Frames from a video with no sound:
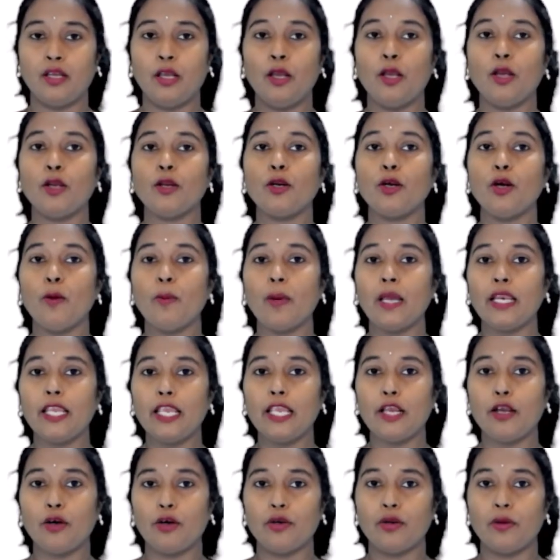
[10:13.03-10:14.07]
Global
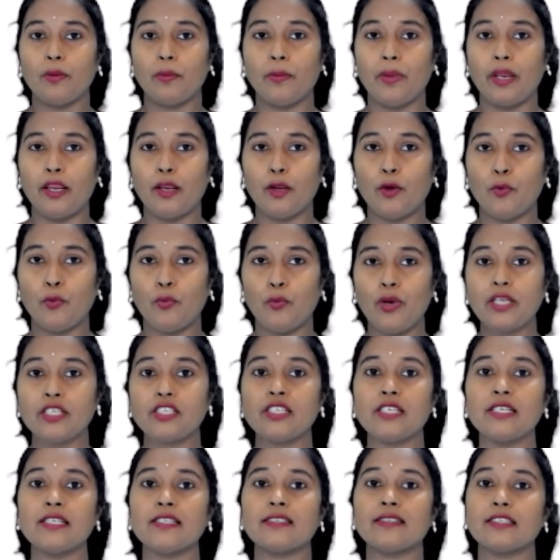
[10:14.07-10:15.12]
economy,
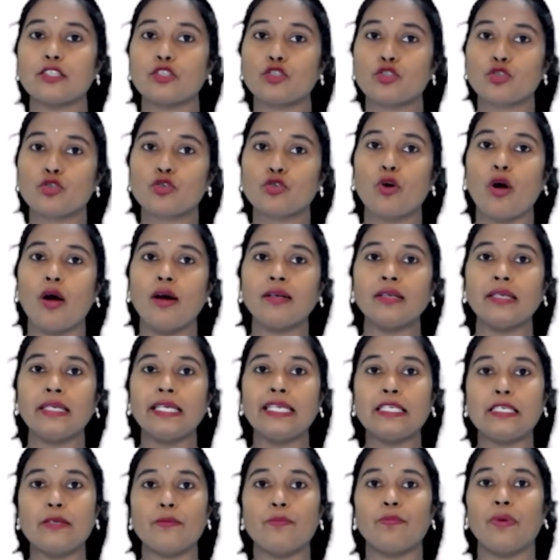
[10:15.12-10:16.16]
which is
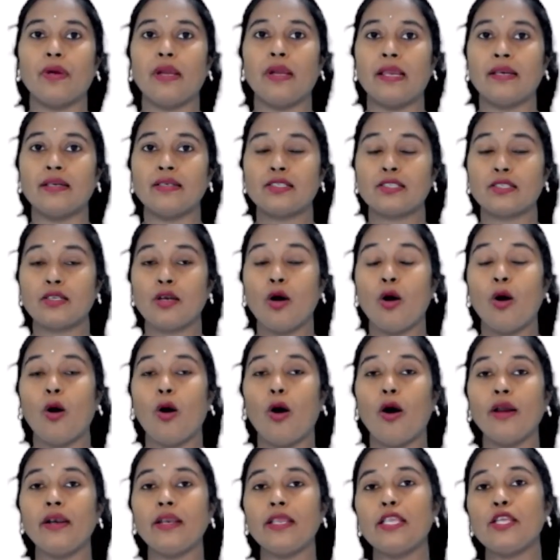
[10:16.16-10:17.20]
strongly depends
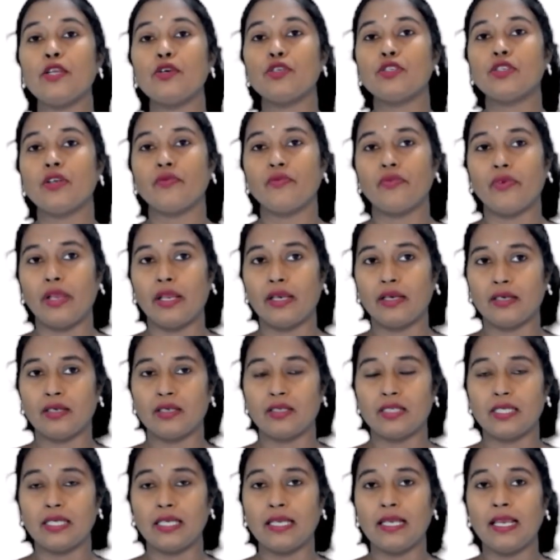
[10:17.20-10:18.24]
on use of
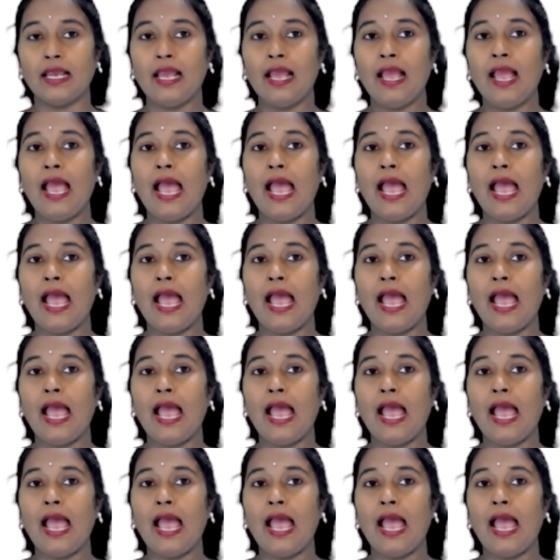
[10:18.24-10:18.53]
energy